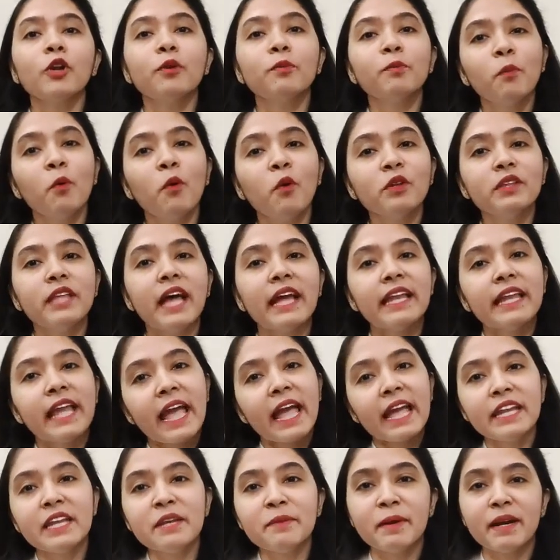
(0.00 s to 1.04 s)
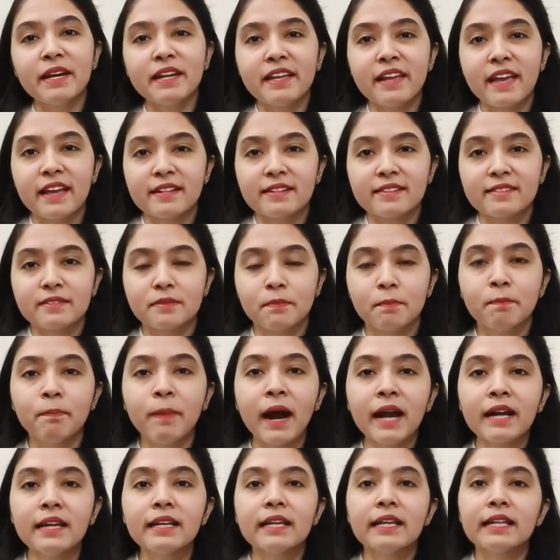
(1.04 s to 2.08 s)
more than anybody else,
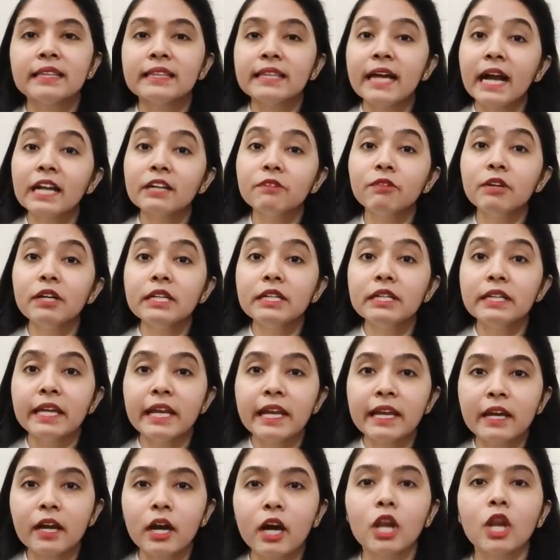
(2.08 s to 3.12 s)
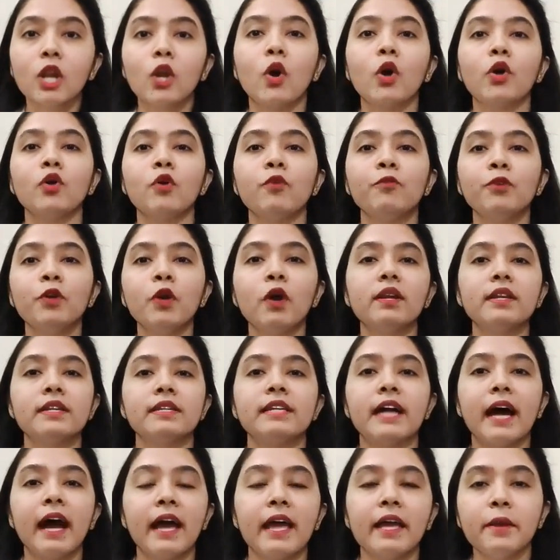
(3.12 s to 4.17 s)
but that will take a lot of your
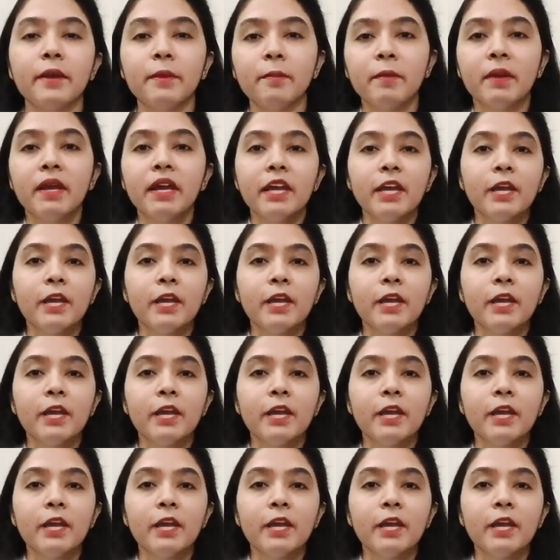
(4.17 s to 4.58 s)
time.